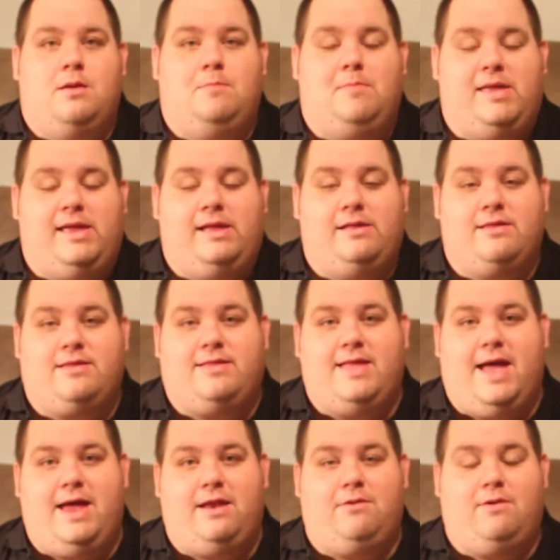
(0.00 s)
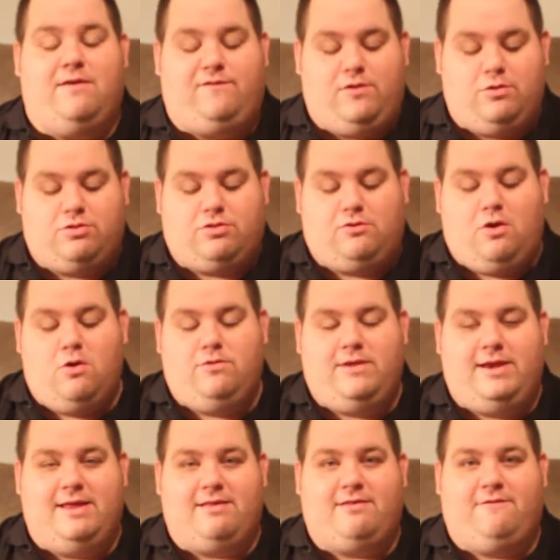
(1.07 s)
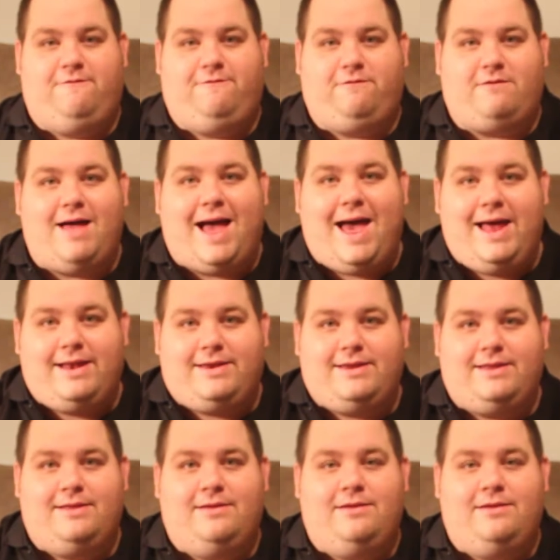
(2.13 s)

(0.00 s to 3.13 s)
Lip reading: means that if you throw the disc flat,